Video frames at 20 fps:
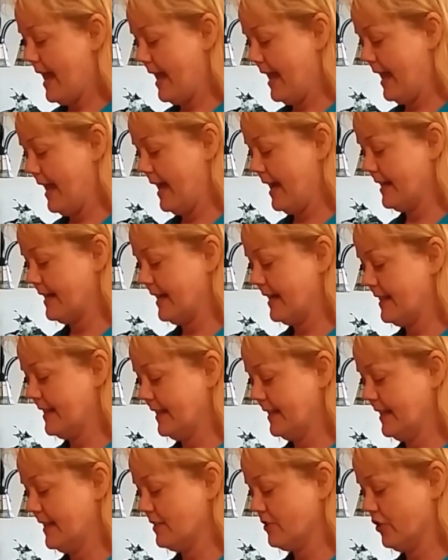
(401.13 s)
and I
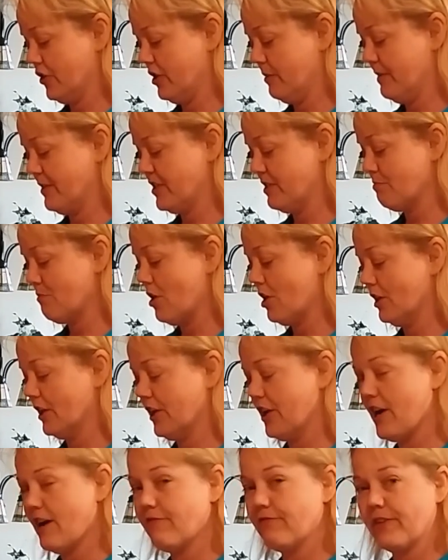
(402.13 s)
think these are going to be
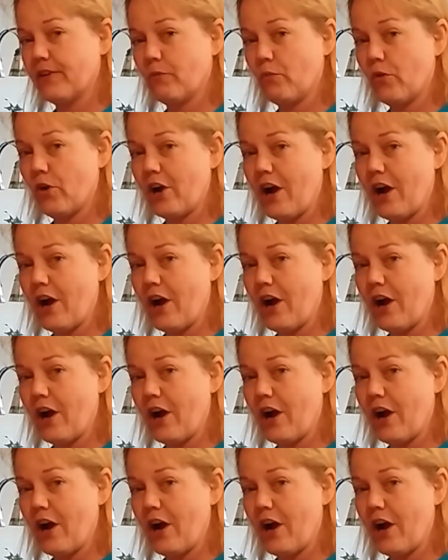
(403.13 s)
small enough and